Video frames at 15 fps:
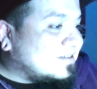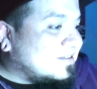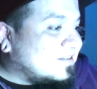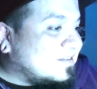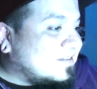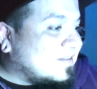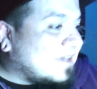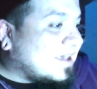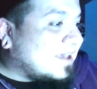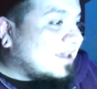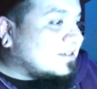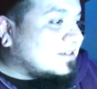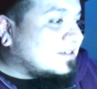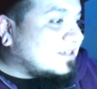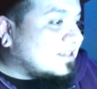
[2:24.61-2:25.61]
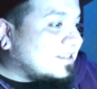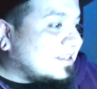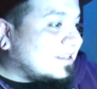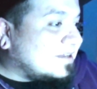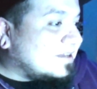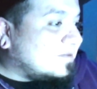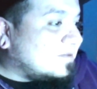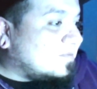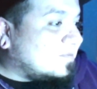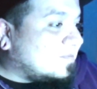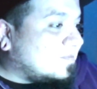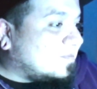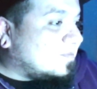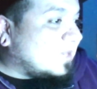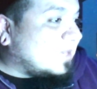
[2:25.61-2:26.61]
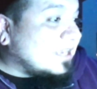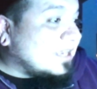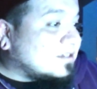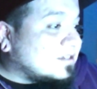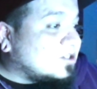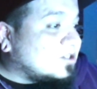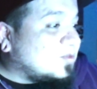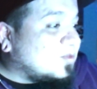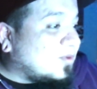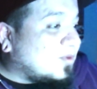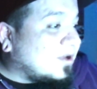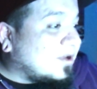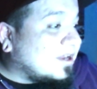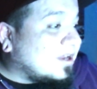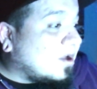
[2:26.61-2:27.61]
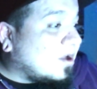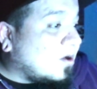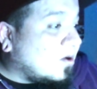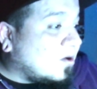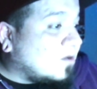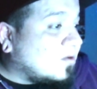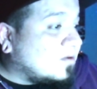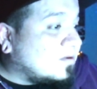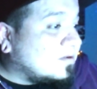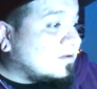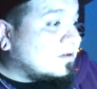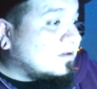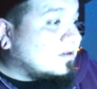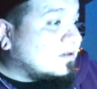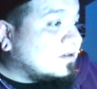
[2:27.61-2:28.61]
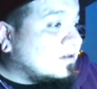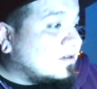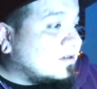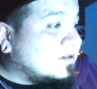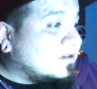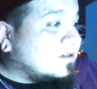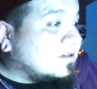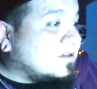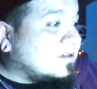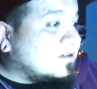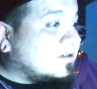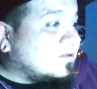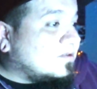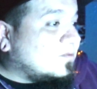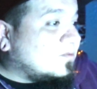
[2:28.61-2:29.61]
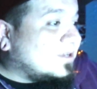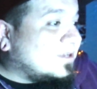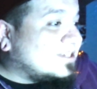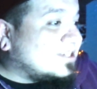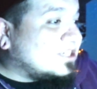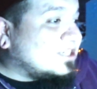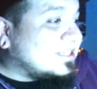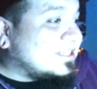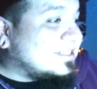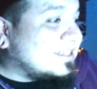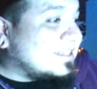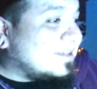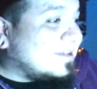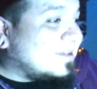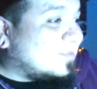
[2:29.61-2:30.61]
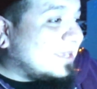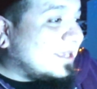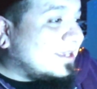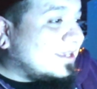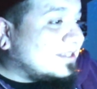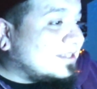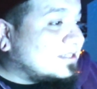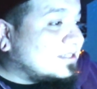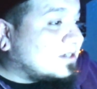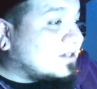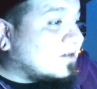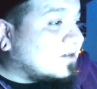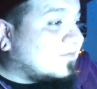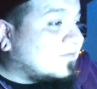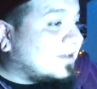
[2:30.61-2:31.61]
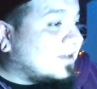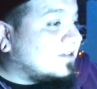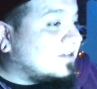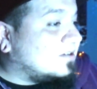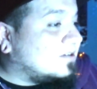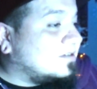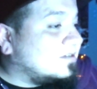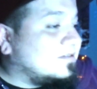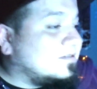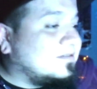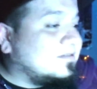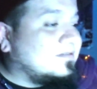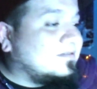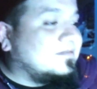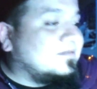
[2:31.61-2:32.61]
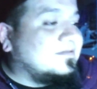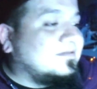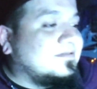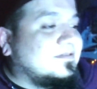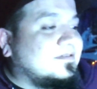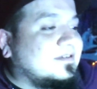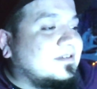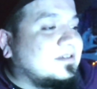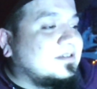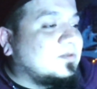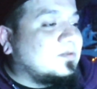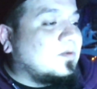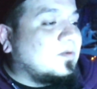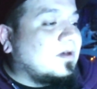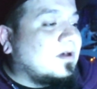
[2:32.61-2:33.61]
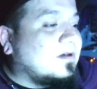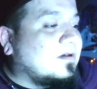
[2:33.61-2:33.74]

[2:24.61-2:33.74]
that, and then Pink 2.0, which is Pink and Starfighter. Well,